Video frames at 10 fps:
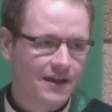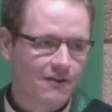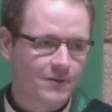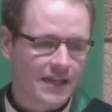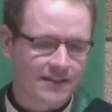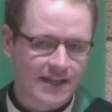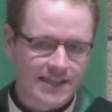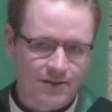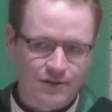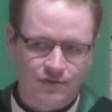when I laid
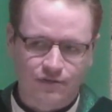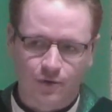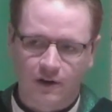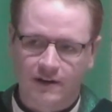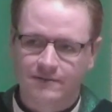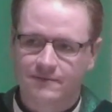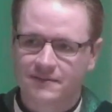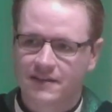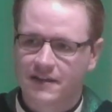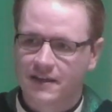down on the floor,
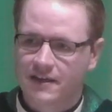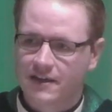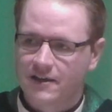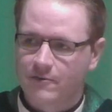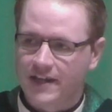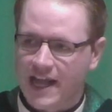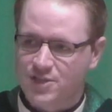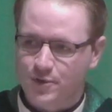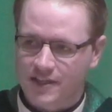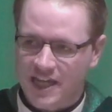when
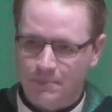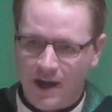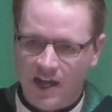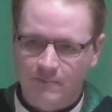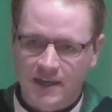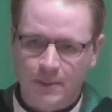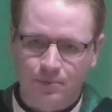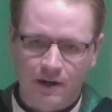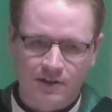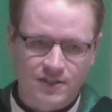hands were laid upon me, a
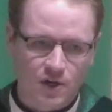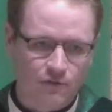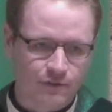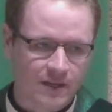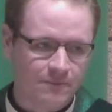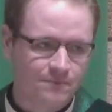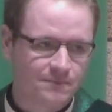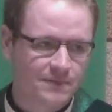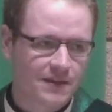prayer said over me, and